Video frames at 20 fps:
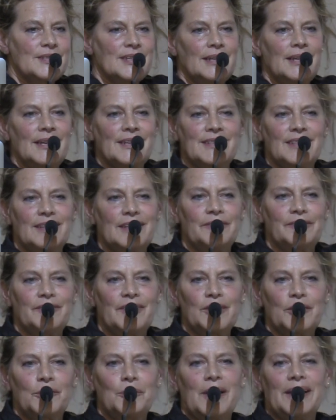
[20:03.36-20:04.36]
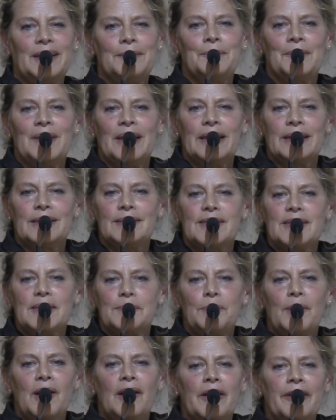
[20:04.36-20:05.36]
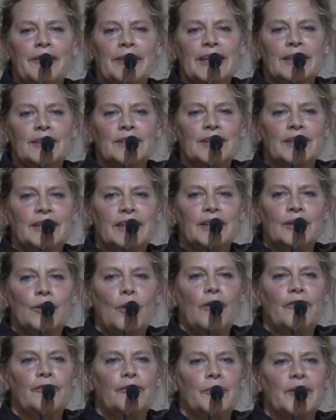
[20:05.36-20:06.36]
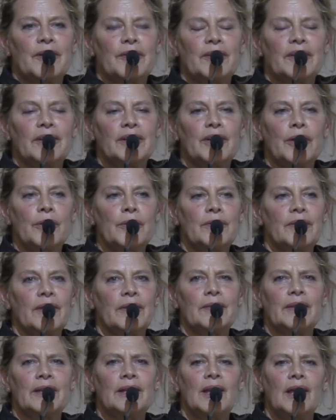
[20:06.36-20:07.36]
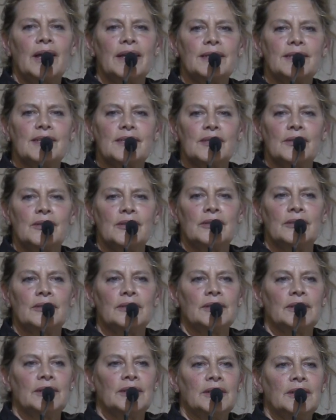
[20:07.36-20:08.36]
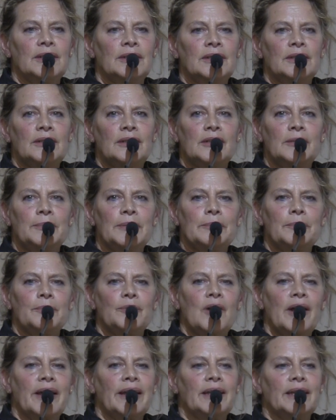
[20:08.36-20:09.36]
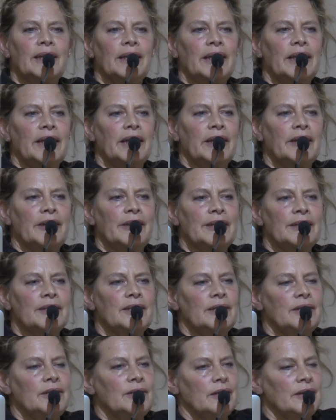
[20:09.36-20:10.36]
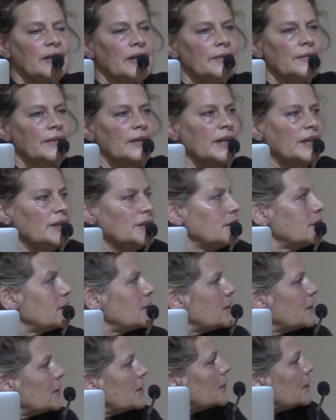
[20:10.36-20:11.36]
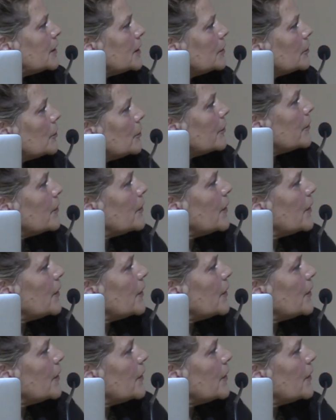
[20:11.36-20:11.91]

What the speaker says: slides that I find quite inspiring to kick off with. I know that the lights are a bit bright in here, and they're not